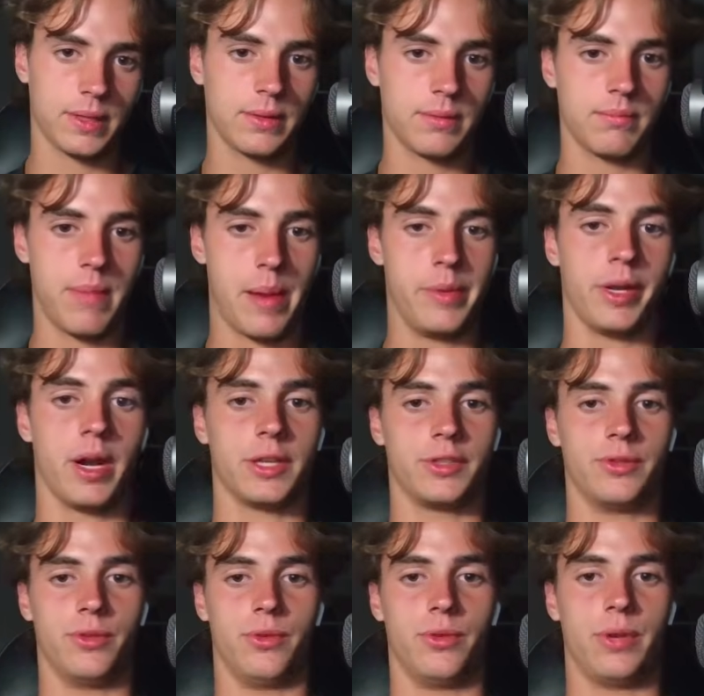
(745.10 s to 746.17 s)
Maybe you guys
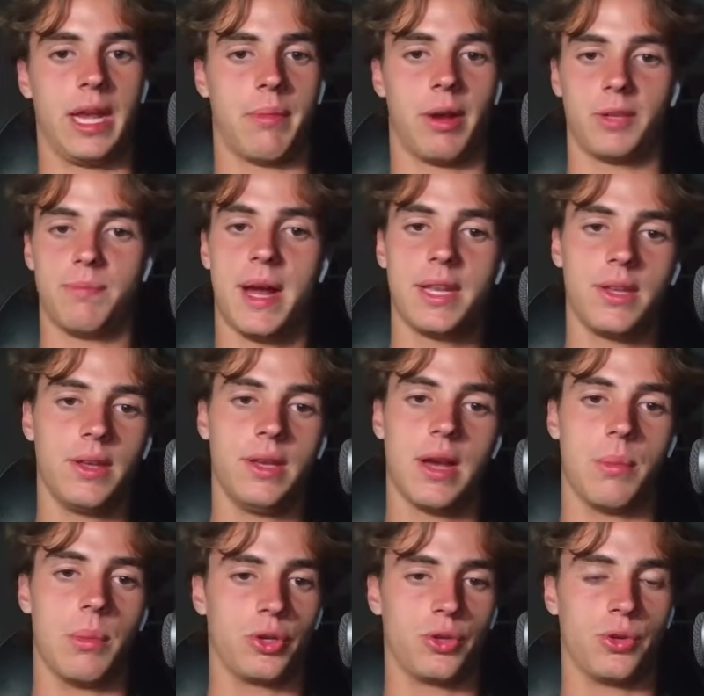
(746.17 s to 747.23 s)
do emails manually,
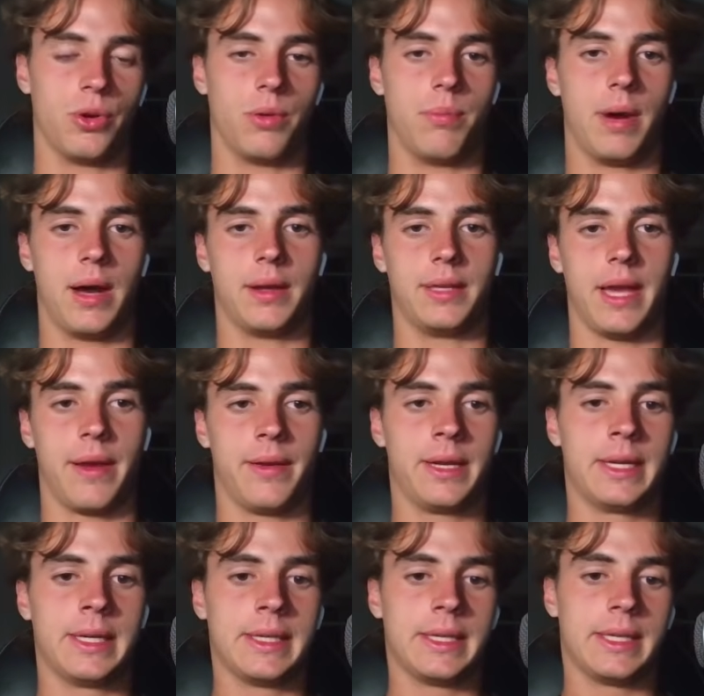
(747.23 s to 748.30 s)
I'm not sure, but yeah,
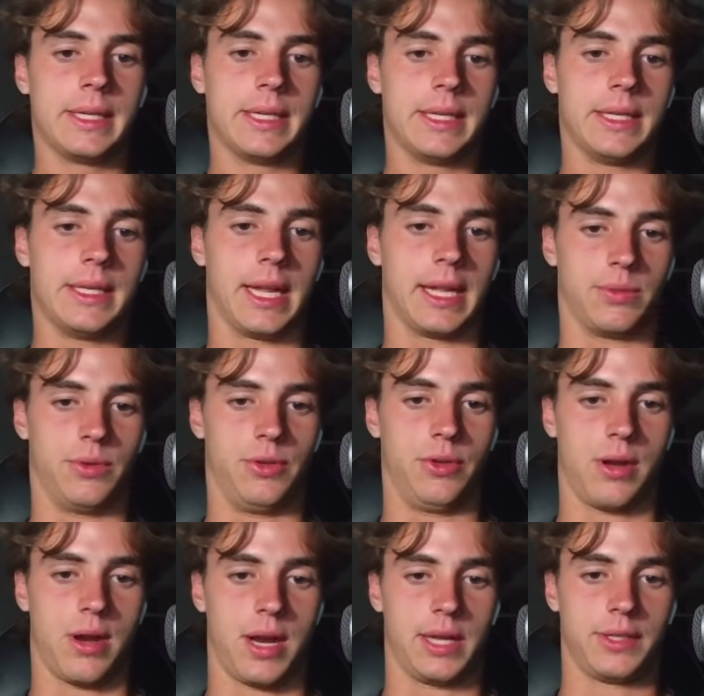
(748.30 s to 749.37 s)
that's what you
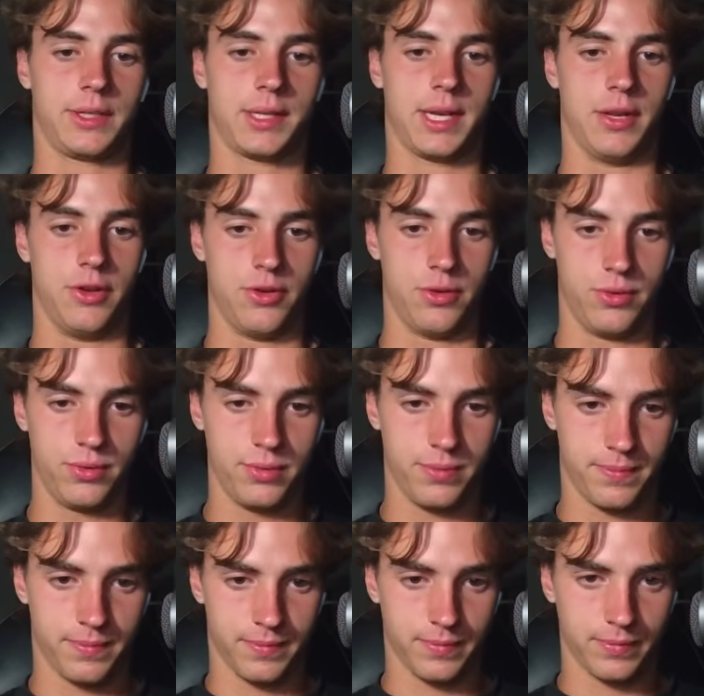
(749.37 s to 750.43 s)
guys can do.
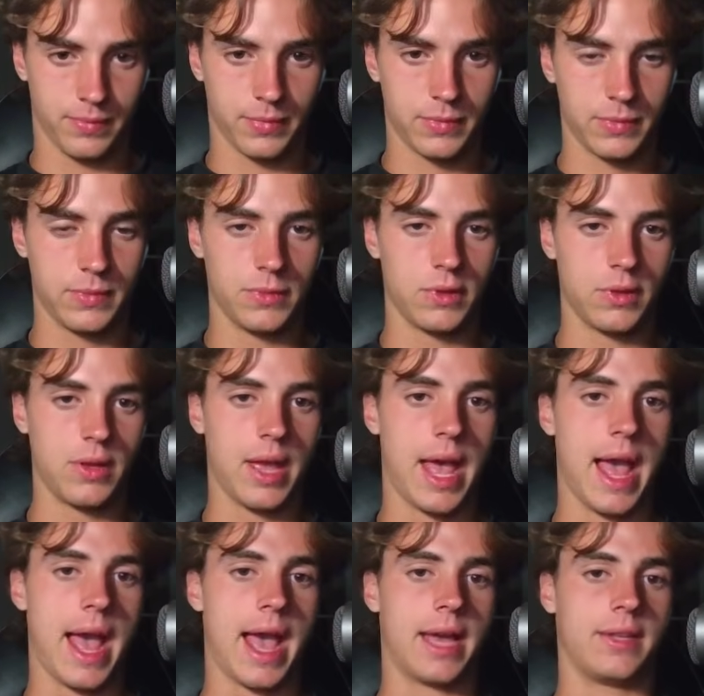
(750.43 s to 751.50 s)

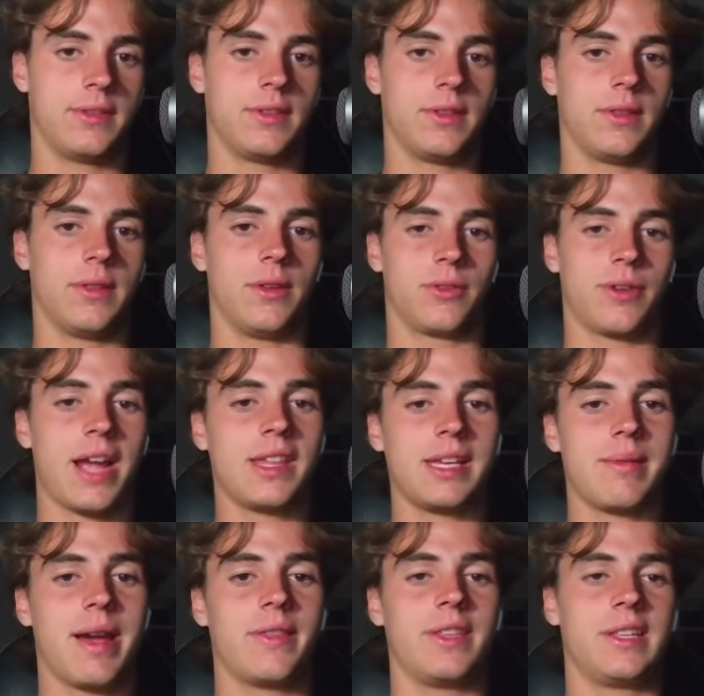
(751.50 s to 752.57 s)
And the great thing
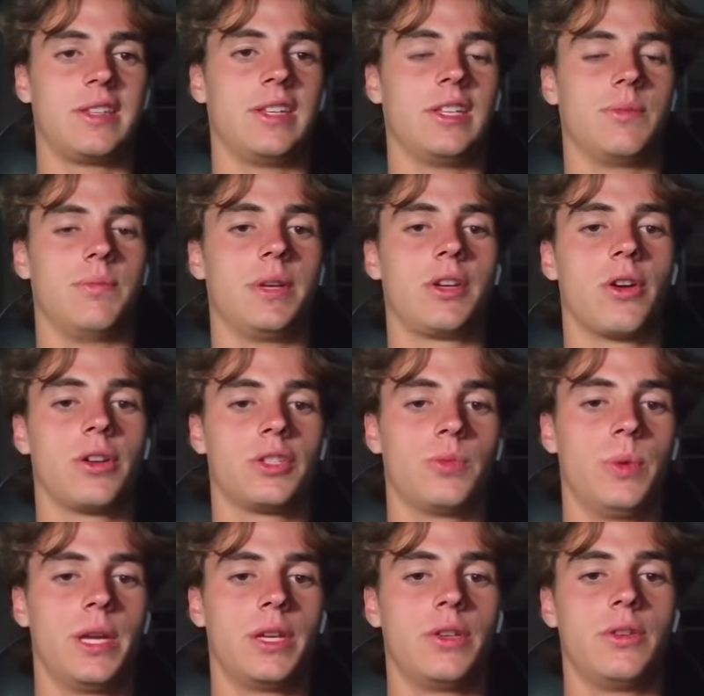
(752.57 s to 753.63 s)
about this is because
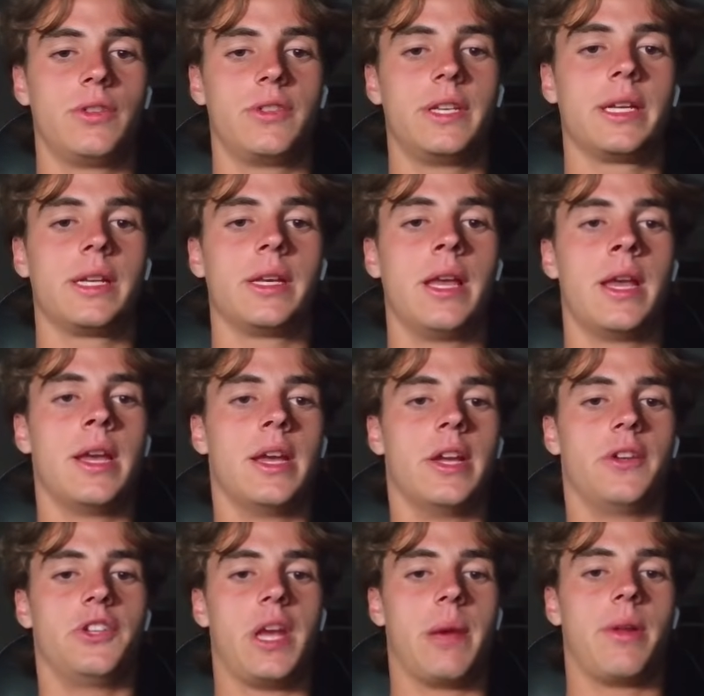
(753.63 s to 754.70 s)
we're using
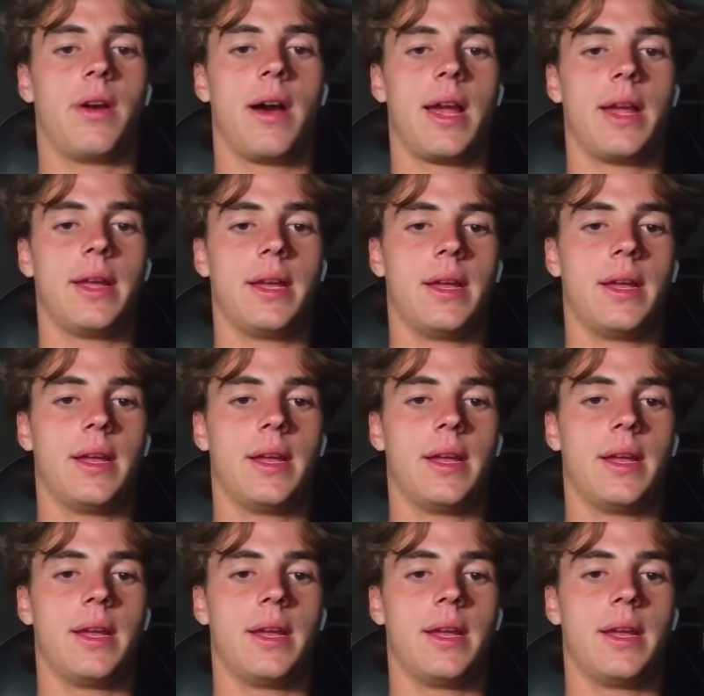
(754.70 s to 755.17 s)
Gemini,